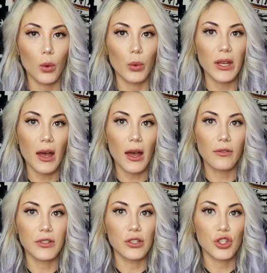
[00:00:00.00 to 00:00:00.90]
we
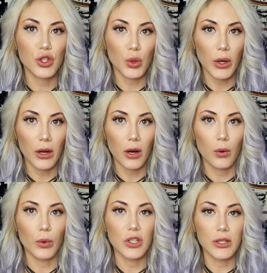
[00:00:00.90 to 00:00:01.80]
have
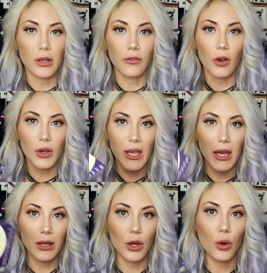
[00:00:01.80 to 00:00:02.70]
destroyer, which is a
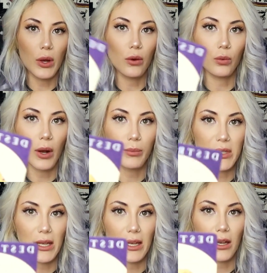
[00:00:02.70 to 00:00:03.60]
volcano
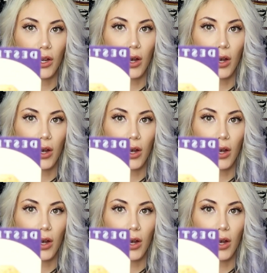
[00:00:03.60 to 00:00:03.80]
erupting,